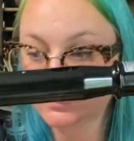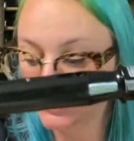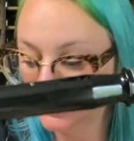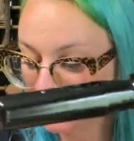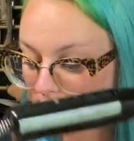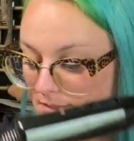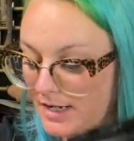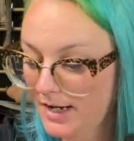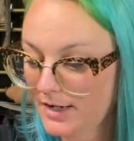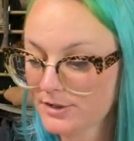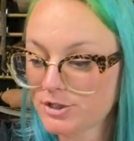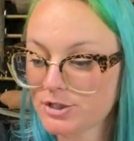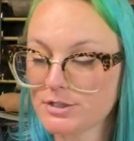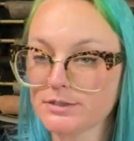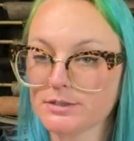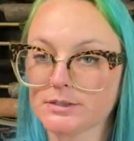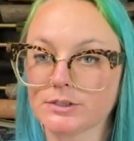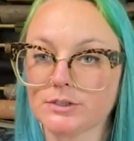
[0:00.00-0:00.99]

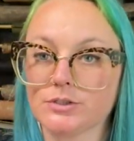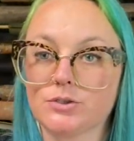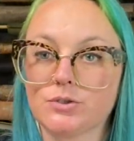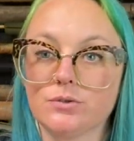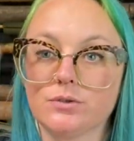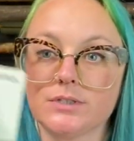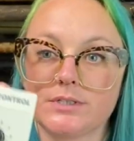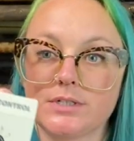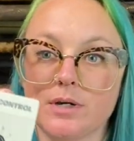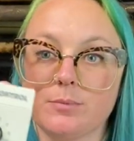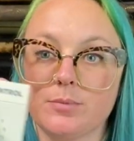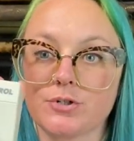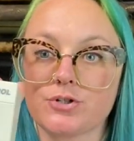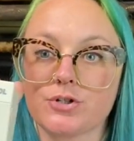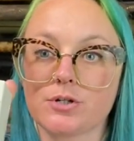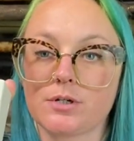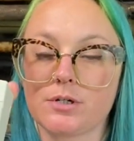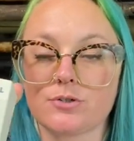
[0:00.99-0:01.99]
attaches to the
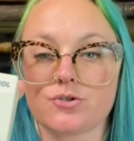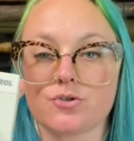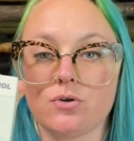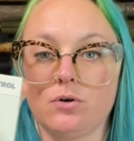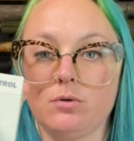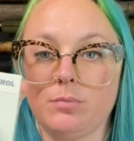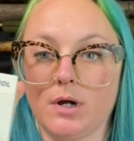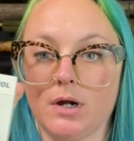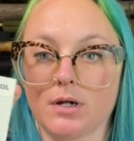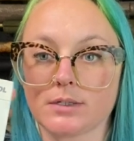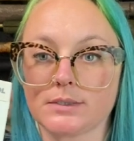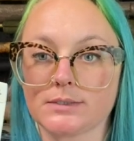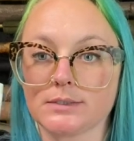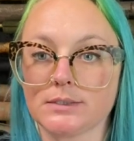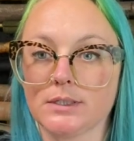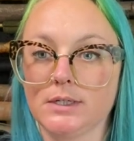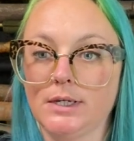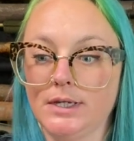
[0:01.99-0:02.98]
temperature control box.